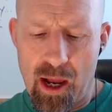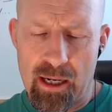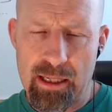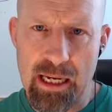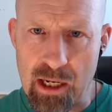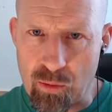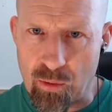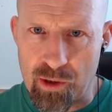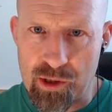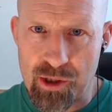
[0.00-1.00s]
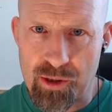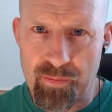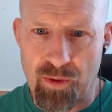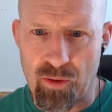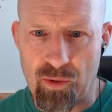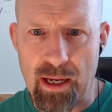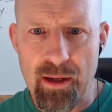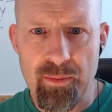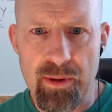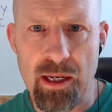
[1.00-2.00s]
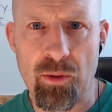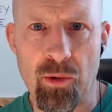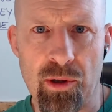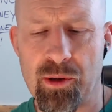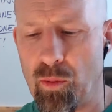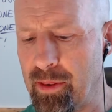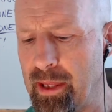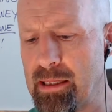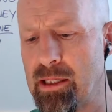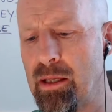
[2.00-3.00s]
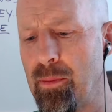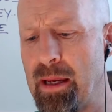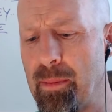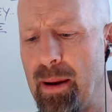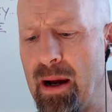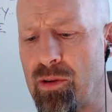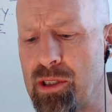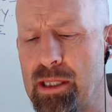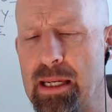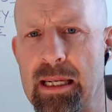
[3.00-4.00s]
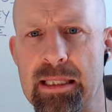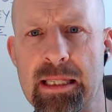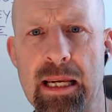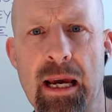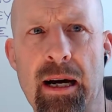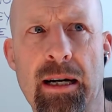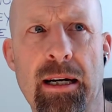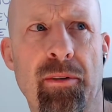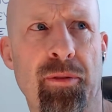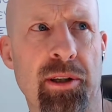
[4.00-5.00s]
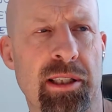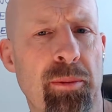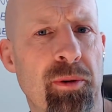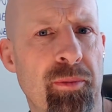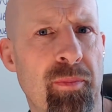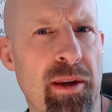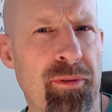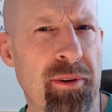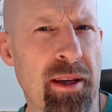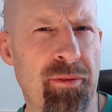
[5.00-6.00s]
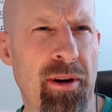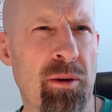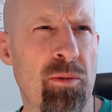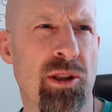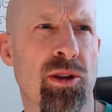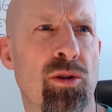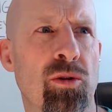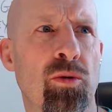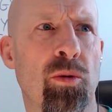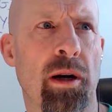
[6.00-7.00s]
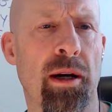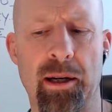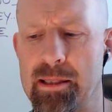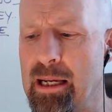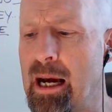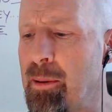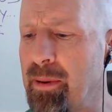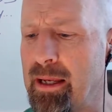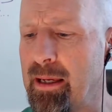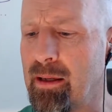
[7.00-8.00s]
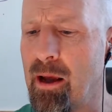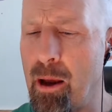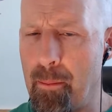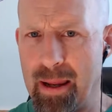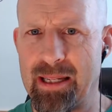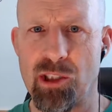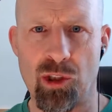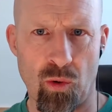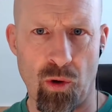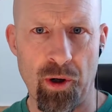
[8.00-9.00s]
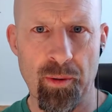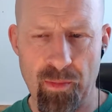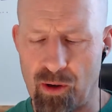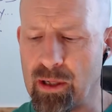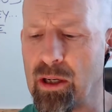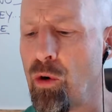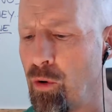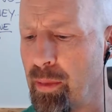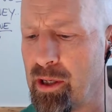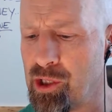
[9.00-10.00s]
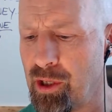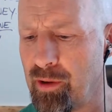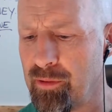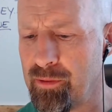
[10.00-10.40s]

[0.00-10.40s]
keywords. Okay, keywords, and what that's going to be about is, for example, if I was to type in pet store, I'll get a whole bunch of